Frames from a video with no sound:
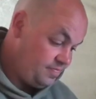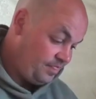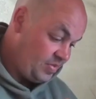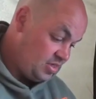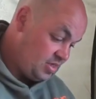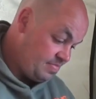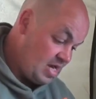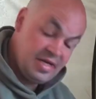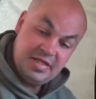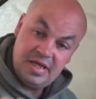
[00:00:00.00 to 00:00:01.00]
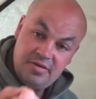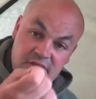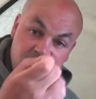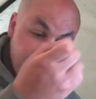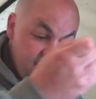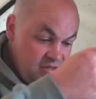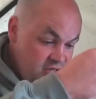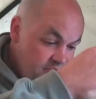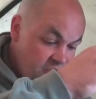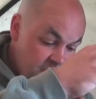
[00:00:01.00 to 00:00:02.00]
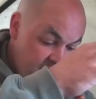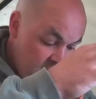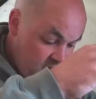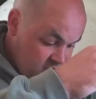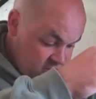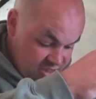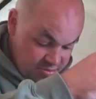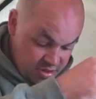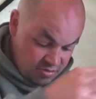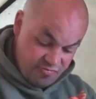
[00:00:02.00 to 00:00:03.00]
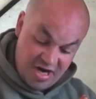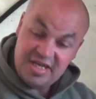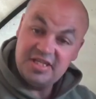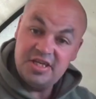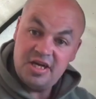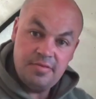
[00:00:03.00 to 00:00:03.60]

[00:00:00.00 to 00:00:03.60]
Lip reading: anti-tangle sleeve, and then put your bait on, and you are ready to go.